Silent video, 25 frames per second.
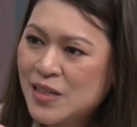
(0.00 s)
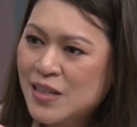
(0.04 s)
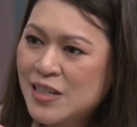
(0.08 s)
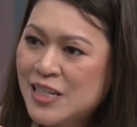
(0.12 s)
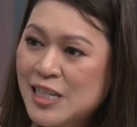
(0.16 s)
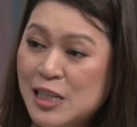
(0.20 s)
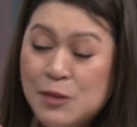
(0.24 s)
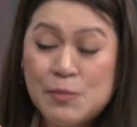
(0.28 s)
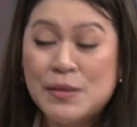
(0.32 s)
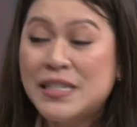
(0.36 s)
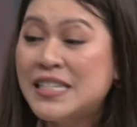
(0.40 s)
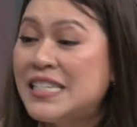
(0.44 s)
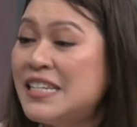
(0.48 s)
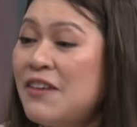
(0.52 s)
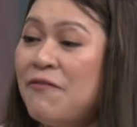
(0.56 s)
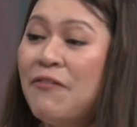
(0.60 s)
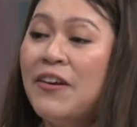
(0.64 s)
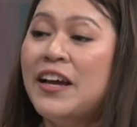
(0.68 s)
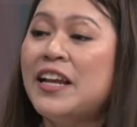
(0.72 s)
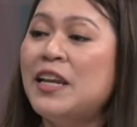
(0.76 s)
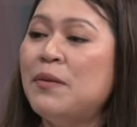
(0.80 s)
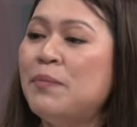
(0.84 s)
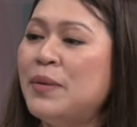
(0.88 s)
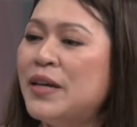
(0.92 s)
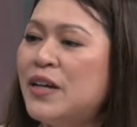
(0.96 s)

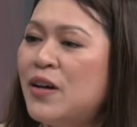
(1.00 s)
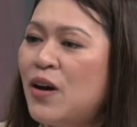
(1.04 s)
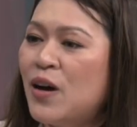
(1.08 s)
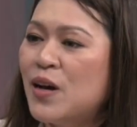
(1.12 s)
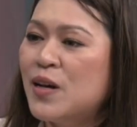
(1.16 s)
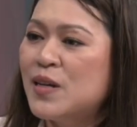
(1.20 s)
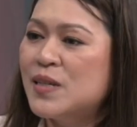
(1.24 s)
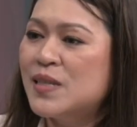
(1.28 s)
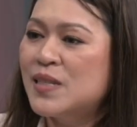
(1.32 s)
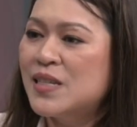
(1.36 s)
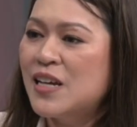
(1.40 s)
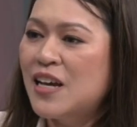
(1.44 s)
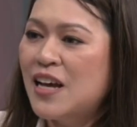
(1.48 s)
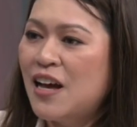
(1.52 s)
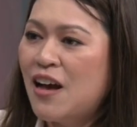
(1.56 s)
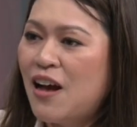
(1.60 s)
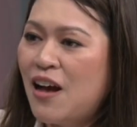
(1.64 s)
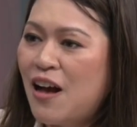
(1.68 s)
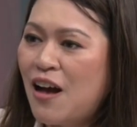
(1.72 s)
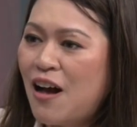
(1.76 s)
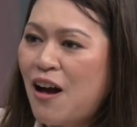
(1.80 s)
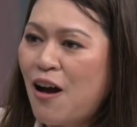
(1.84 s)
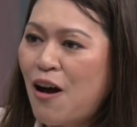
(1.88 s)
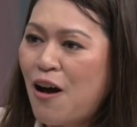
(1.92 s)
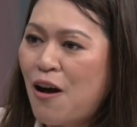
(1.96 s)
specifically because
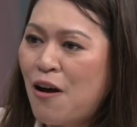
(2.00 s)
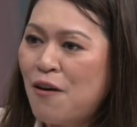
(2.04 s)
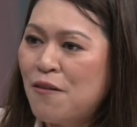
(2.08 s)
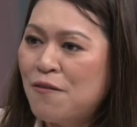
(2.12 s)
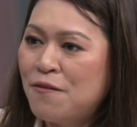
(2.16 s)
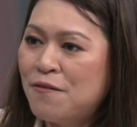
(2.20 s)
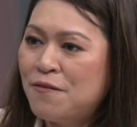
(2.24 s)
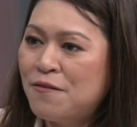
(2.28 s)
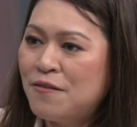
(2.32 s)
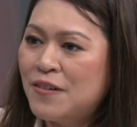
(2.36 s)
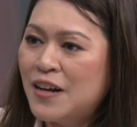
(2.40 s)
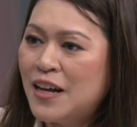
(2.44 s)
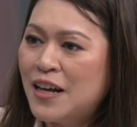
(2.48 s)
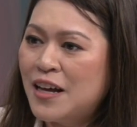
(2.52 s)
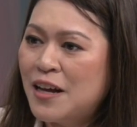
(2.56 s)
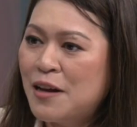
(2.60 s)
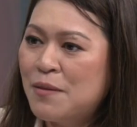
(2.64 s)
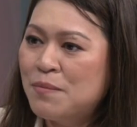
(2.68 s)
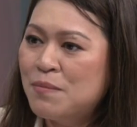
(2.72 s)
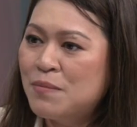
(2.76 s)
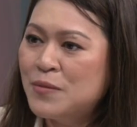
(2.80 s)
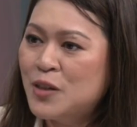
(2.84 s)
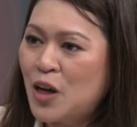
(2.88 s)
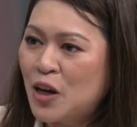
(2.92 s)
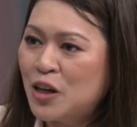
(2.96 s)
of
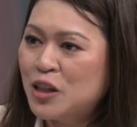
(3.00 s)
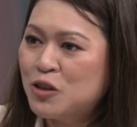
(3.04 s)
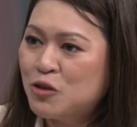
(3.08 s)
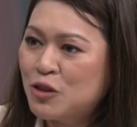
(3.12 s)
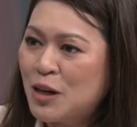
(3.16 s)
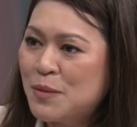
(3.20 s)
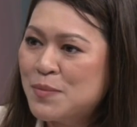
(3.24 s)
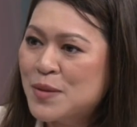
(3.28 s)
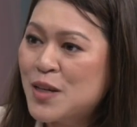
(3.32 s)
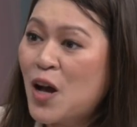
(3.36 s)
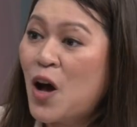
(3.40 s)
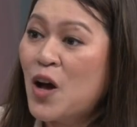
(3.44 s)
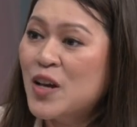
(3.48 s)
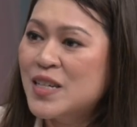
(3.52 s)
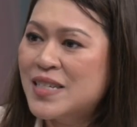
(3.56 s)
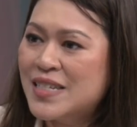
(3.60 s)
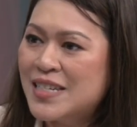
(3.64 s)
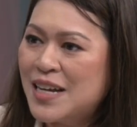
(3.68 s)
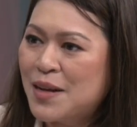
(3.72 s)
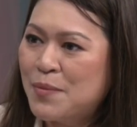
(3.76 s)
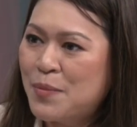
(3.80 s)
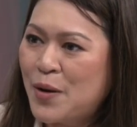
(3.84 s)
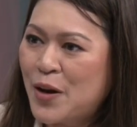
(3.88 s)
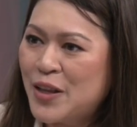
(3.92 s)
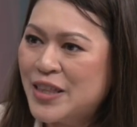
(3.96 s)
Donald Trump's
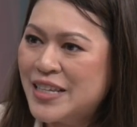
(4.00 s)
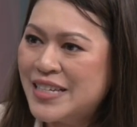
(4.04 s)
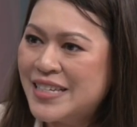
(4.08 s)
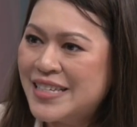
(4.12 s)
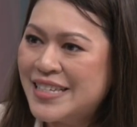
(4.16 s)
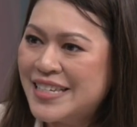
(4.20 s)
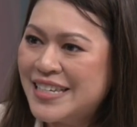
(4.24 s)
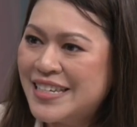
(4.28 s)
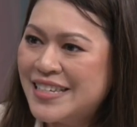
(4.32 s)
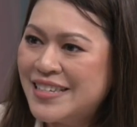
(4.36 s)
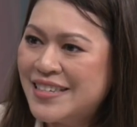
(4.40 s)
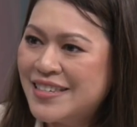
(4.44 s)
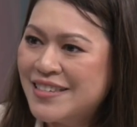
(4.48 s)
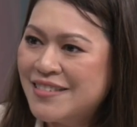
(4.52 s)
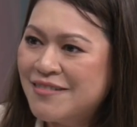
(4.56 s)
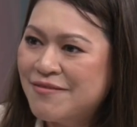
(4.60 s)
hostile policies?